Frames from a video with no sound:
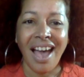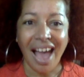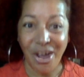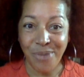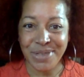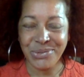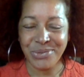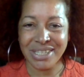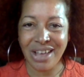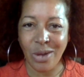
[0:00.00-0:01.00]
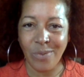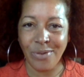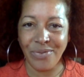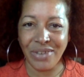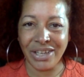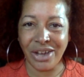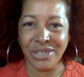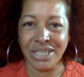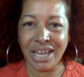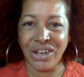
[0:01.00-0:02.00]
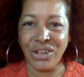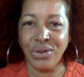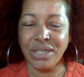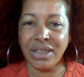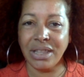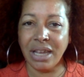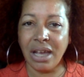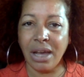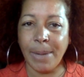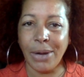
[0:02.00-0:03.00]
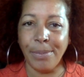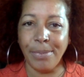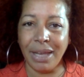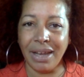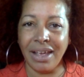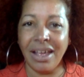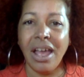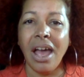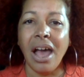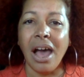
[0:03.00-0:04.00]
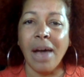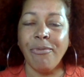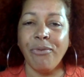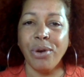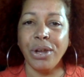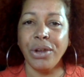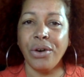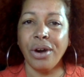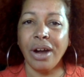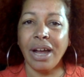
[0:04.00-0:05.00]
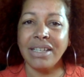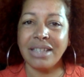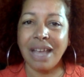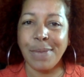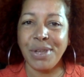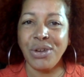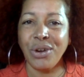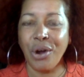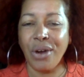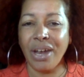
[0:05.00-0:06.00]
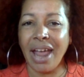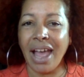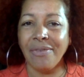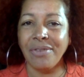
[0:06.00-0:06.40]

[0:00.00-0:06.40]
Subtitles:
I hope this was a helpful video to get you to think about media. For your assignment, you're going to have